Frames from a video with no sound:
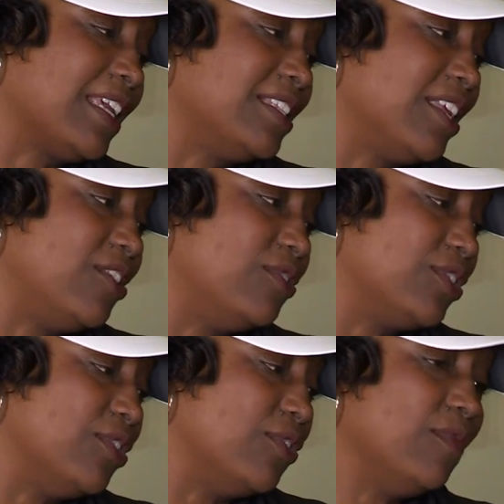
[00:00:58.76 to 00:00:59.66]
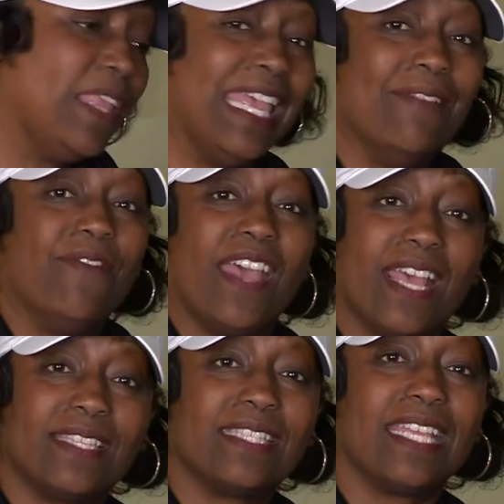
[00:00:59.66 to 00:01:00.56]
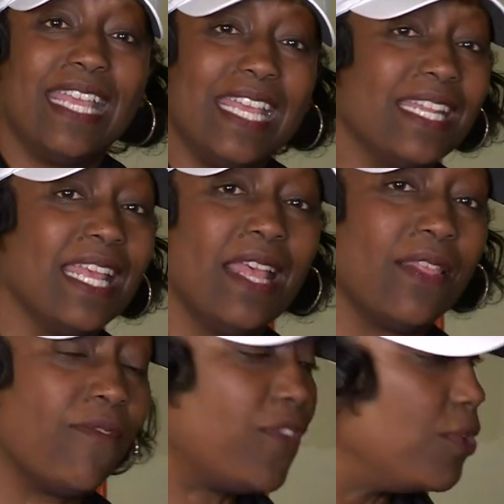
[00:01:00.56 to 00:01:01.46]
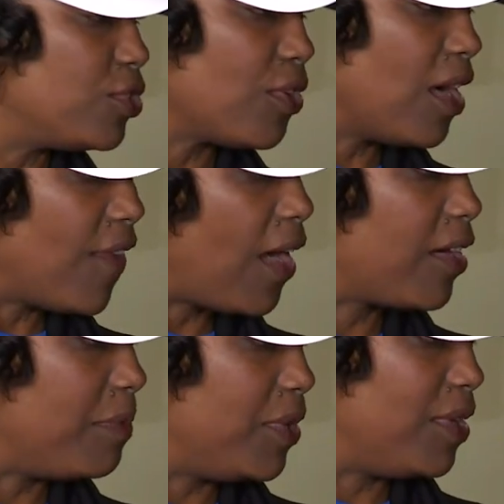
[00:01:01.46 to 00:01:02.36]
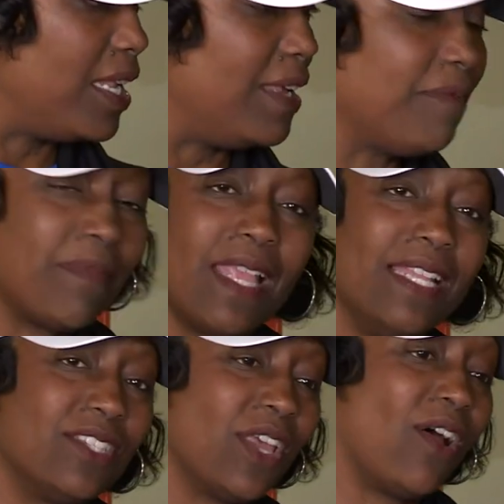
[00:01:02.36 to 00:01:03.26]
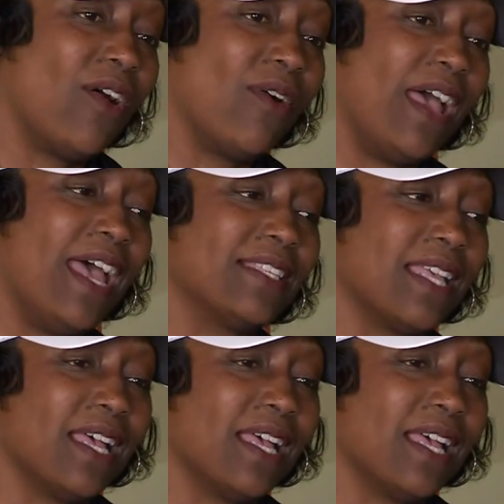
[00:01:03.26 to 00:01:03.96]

continue to invest in the future of our community. And so as,